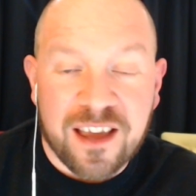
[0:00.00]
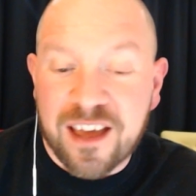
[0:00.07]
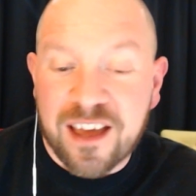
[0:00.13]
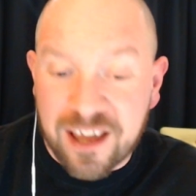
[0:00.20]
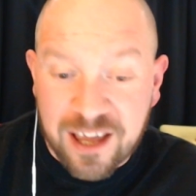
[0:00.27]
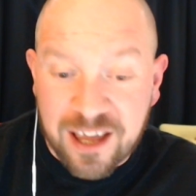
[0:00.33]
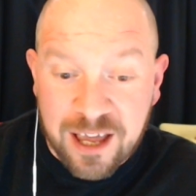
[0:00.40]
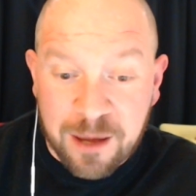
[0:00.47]

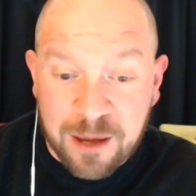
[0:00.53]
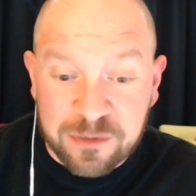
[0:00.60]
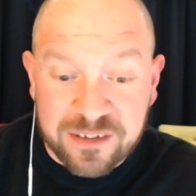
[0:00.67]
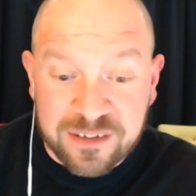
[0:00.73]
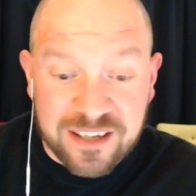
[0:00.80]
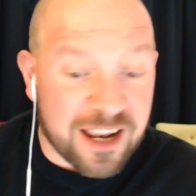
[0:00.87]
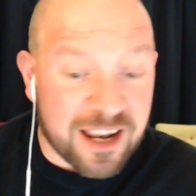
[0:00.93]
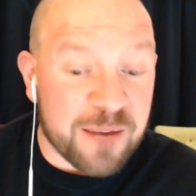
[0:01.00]

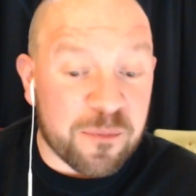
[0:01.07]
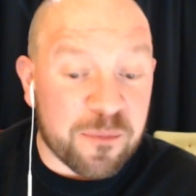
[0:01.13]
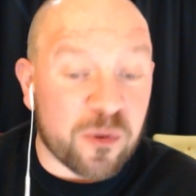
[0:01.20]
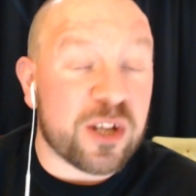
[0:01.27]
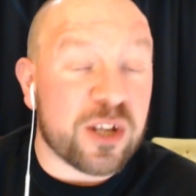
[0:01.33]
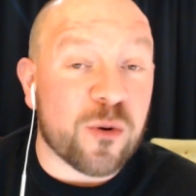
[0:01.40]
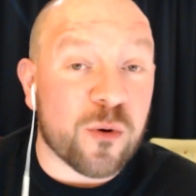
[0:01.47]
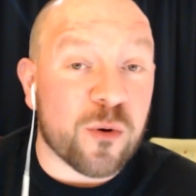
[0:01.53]
Did
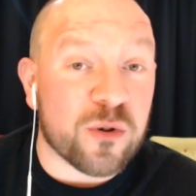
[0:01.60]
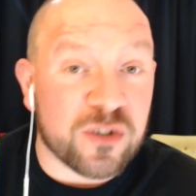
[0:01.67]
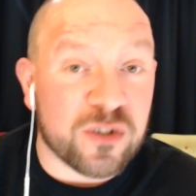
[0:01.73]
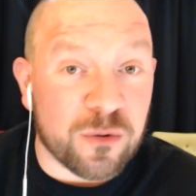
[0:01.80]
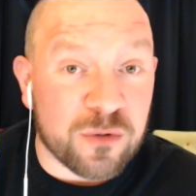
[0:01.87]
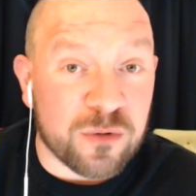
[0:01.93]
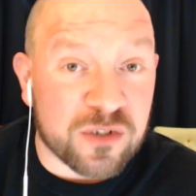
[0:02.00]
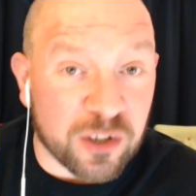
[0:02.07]
anybody go
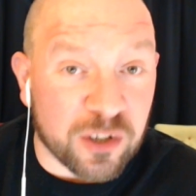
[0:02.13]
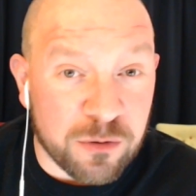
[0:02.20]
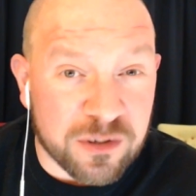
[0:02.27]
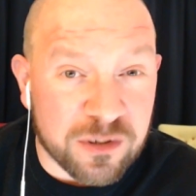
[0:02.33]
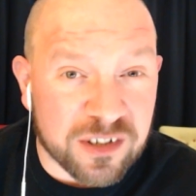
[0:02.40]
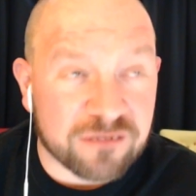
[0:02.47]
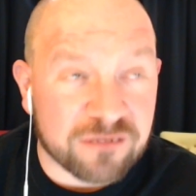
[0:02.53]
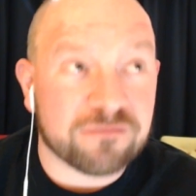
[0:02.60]
to Salute?